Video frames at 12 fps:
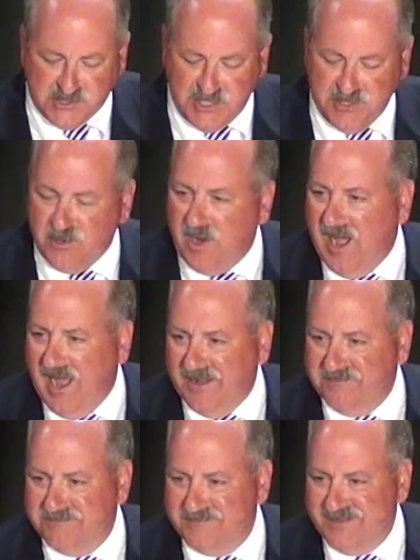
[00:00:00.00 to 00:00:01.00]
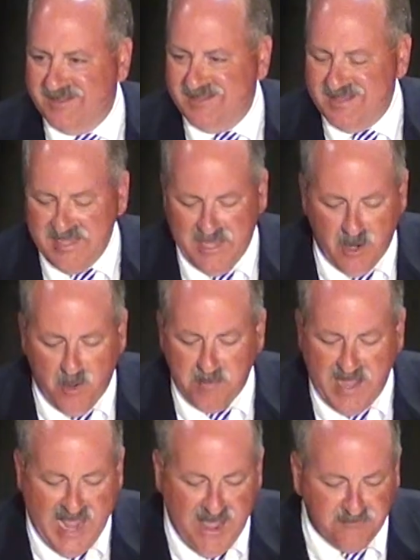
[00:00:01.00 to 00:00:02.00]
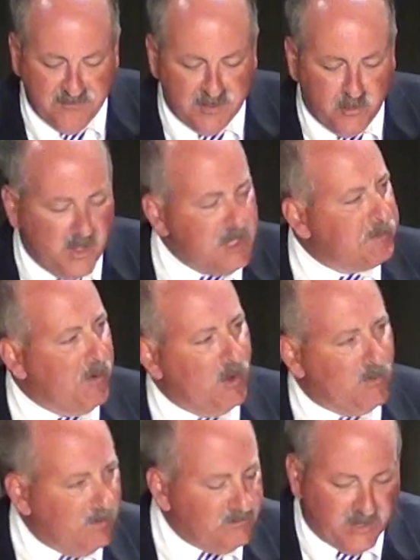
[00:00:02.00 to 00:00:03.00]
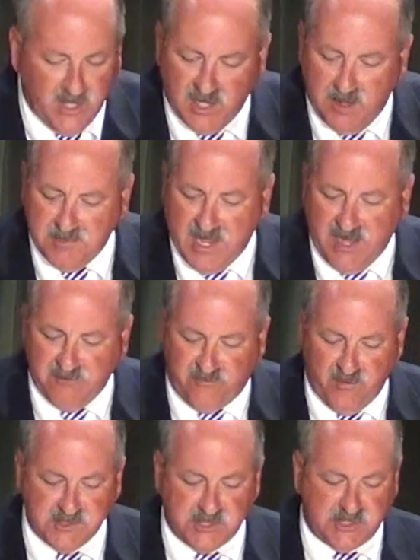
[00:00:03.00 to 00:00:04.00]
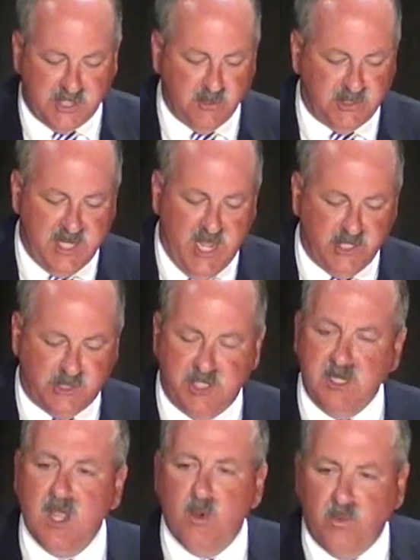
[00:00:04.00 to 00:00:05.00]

Senior High. And on behalf of the Greensboro Grimsley Alumni and Friends Association,